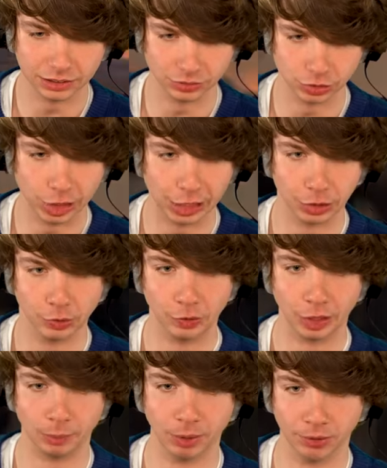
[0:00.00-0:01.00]
He goes, you got to go
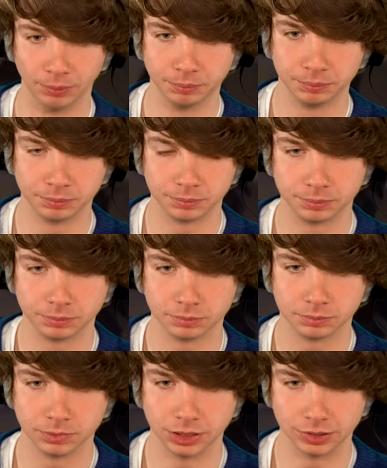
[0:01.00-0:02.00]
in there, bro.
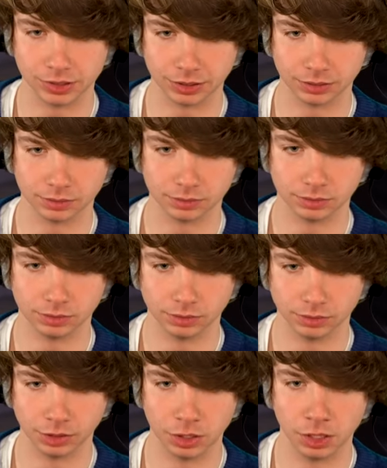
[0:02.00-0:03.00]
He's like,
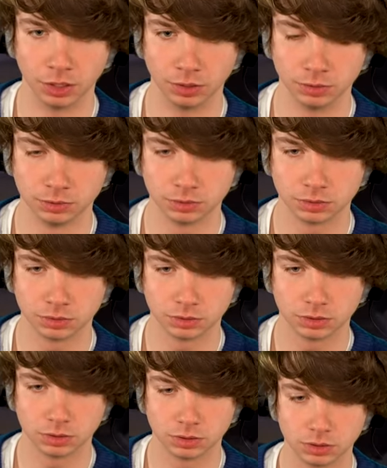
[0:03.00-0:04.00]
oh.
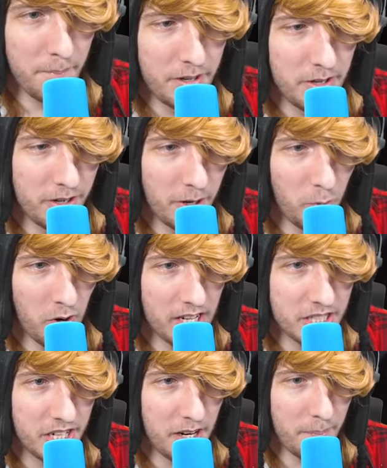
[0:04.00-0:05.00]
But you can
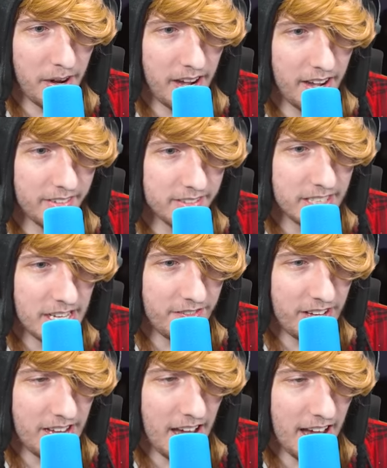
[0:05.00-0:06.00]
watch it on my
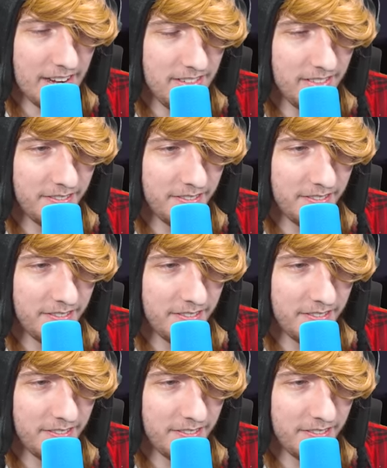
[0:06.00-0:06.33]
TV head.